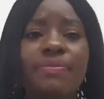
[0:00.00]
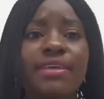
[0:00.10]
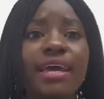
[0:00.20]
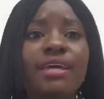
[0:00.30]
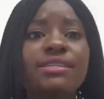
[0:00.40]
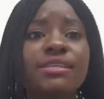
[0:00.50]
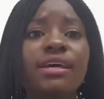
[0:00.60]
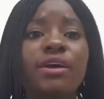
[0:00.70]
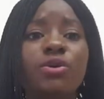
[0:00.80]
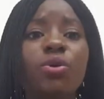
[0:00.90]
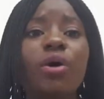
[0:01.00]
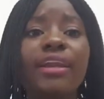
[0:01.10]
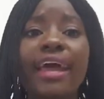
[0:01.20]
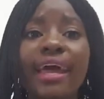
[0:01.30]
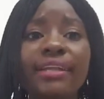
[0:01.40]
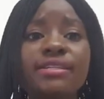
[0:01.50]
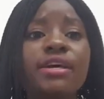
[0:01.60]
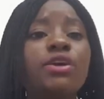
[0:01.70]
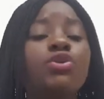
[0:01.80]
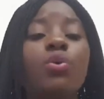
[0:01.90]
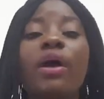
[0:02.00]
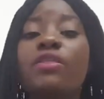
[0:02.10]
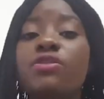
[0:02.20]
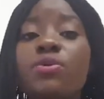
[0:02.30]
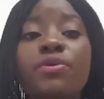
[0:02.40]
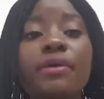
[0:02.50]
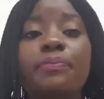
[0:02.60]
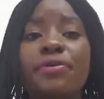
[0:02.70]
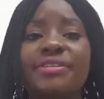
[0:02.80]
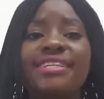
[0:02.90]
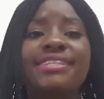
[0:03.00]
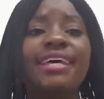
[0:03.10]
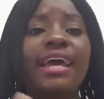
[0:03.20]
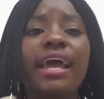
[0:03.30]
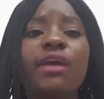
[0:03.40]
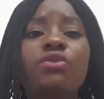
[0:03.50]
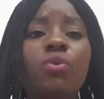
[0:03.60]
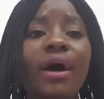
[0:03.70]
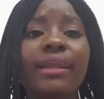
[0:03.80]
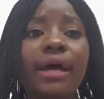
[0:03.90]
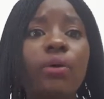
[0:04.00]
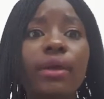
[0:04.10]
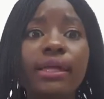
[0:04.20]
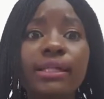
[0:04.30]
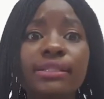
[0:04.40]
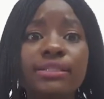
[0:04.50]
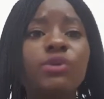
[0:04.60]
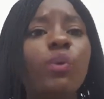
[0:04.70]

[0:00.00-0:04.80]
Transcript: Yes, you got hurt. You went through the process and you are now healed.